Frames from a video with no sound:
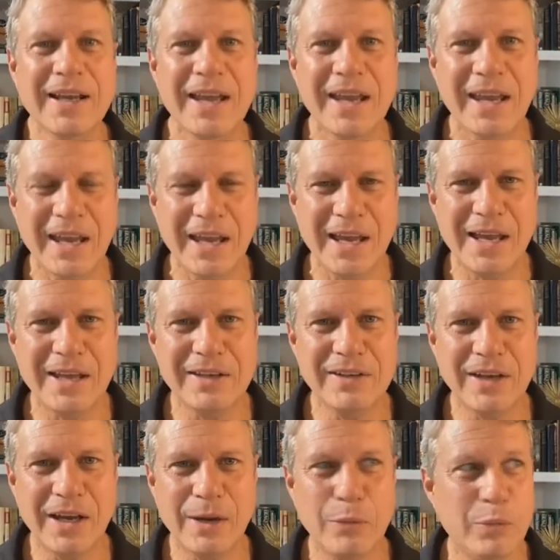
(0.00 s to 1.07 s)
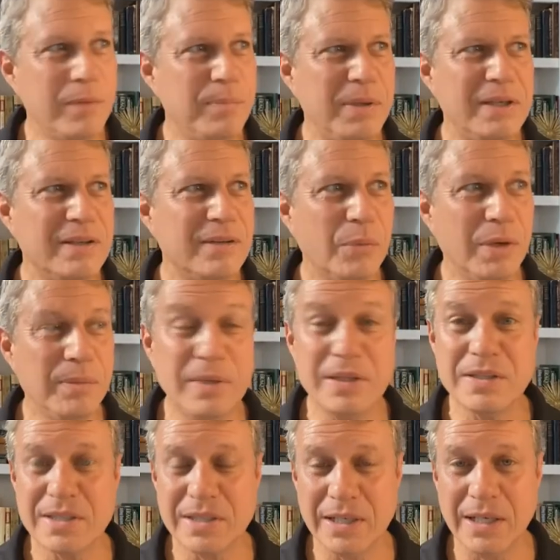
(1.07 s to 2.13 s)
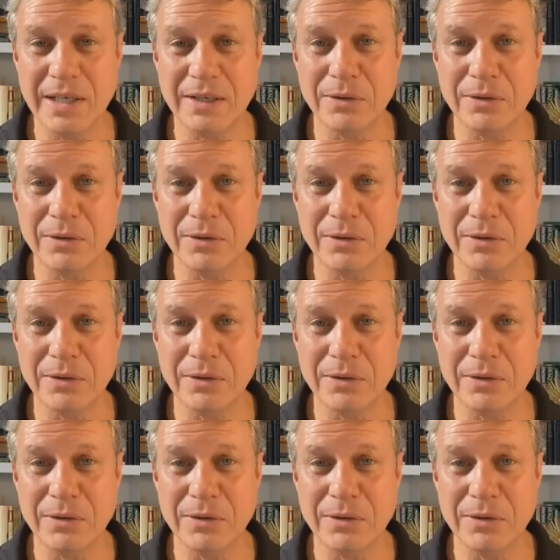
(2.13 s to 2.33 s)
And uh, we've been we've been sitting